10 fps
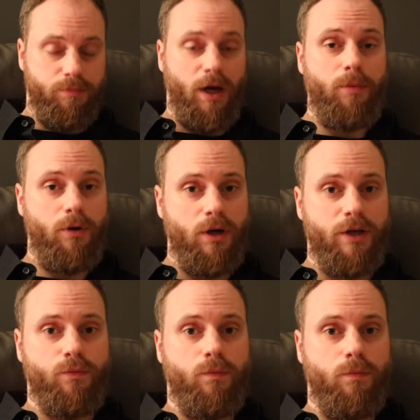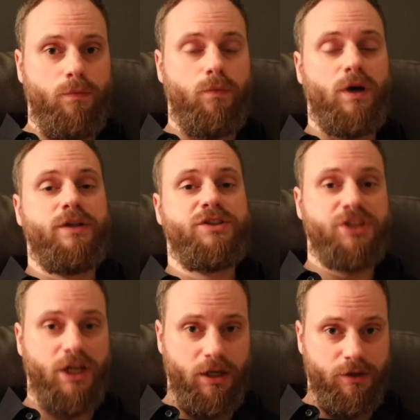Pablo had one
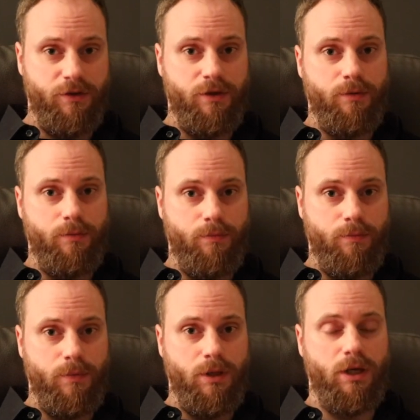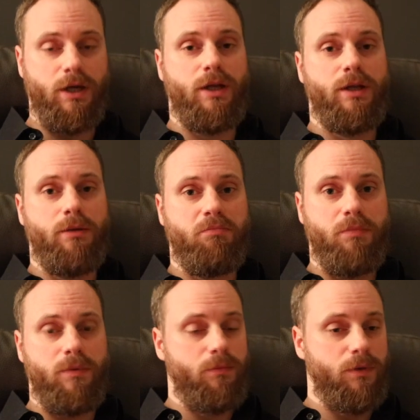child, and
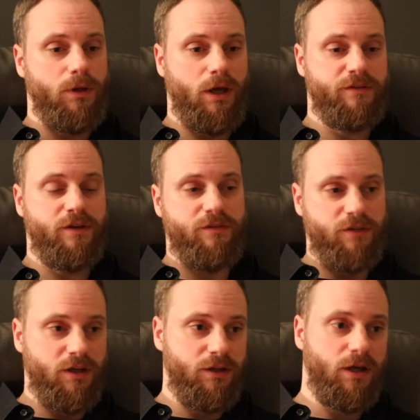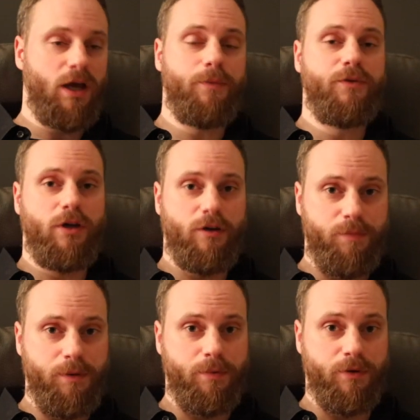as I said, he helped a lot
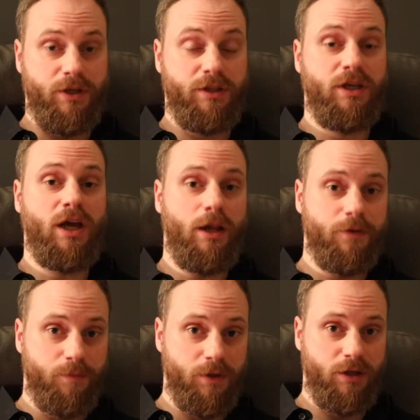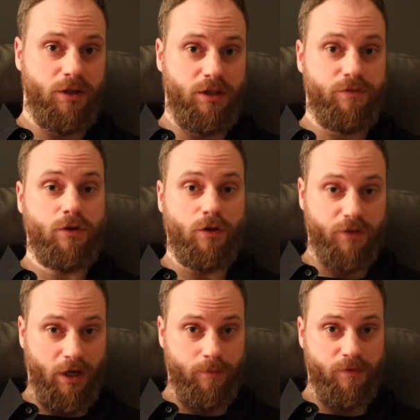of people and he helped me in difficult
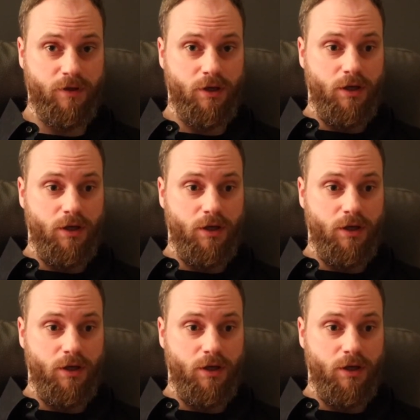times.